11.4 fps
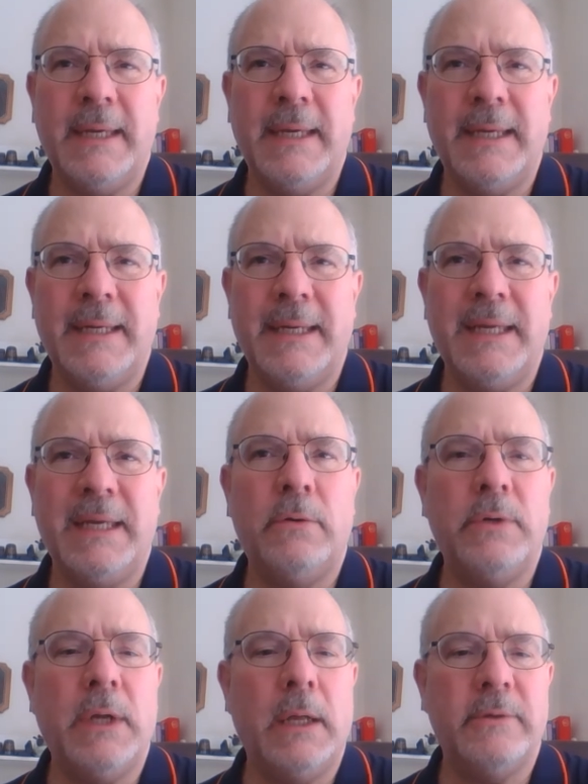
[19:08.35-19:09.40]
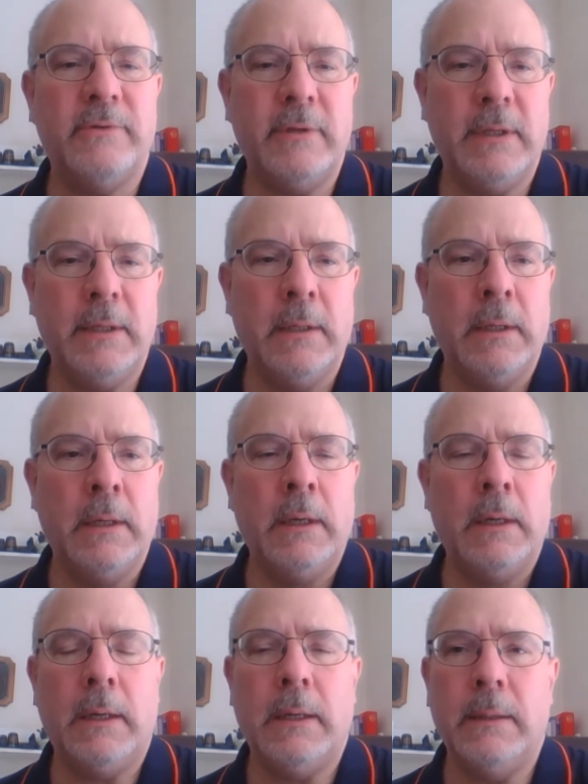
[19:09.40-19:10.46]
a neo-Nazi
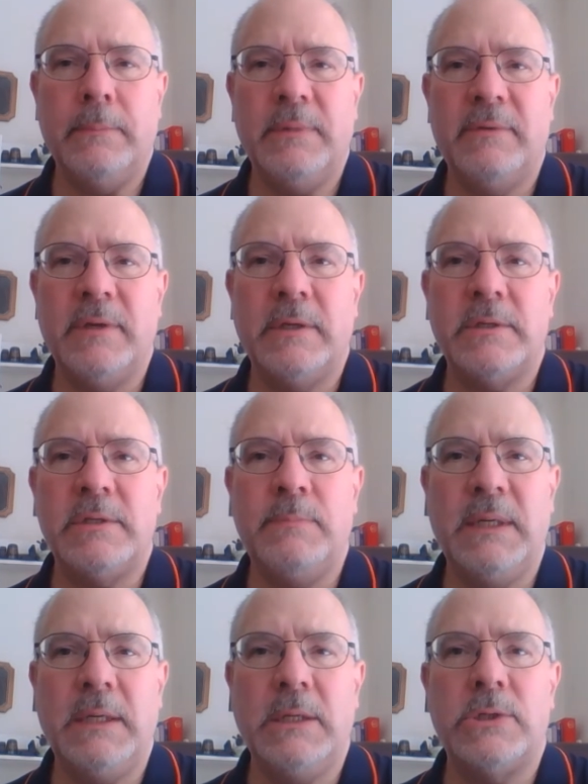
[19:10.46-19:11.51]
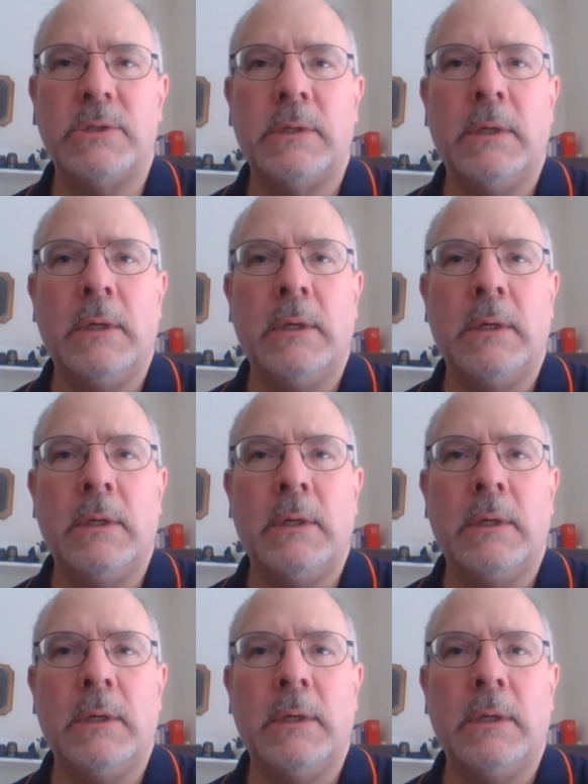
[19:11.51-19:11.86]
giving a speech,